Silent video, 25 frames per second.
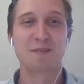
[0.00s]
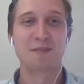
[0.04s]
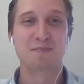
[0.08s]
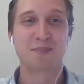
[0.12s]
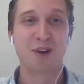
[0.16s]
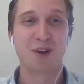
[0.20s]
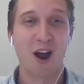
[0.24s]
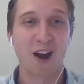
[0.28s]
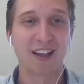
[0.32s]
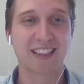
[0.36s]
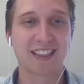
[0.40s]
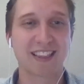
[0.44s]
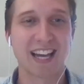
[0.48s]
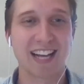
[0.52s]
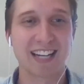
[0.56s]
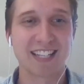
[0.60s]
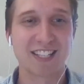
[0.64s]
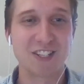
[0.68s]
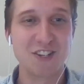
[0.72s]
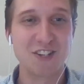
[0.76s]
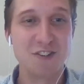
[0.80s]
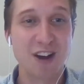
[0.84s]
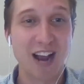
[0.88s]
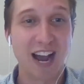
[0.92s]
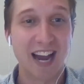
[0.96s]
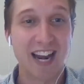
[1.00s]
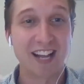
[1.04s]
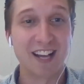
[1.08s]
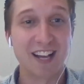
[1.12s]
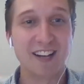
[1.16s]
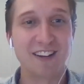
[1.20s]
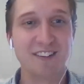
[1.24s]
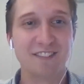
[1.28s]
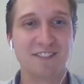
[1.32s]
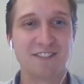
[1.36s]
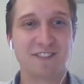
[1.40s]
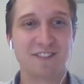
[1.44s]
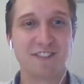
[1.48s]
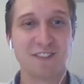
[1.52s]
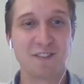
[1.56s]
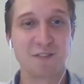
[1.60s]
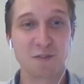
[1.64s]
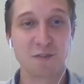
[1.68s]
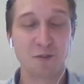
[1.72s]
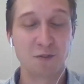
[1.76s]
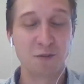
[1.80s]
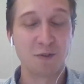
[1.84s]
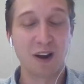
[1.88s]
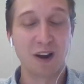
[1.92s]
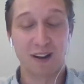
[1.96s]
the product that you kind of
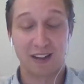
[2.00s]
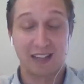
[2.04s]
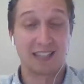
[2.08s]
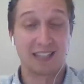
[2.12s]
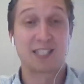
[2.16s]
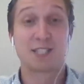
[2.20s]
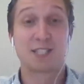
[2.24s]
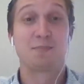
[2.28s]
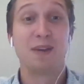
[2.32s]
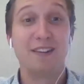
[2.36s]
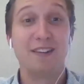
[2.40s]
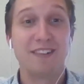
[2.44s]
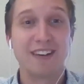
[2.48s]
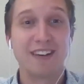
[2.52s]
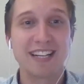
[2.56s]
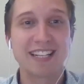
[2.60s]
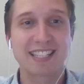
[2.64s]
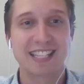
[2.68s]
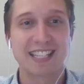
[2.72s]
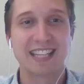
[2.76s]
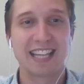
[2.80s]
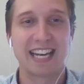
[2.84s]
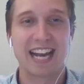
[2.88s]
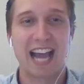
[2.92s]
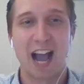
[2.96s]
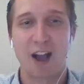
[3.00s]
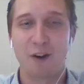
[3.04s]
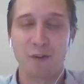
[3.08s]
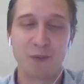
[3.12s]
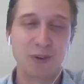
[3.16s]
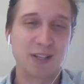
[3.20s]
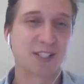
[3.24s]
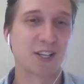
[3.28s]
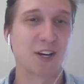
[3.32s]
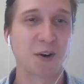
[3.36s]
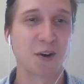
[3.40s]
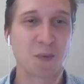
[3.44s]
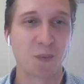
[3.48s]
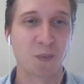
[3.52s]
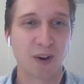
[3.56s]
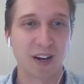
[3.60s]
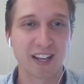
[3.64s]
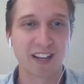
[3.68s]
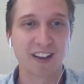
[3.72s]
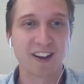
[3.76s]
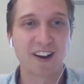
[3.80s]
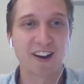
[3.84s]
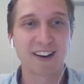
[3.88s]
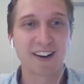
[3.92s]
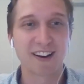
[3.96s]
experienced and then how we started
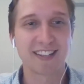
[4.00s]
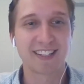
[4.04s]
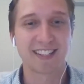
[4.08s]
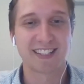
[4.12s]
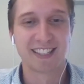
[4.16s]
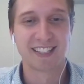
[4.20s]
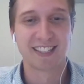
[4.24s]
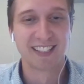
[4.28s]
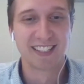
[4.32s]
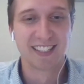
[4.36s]
working on it?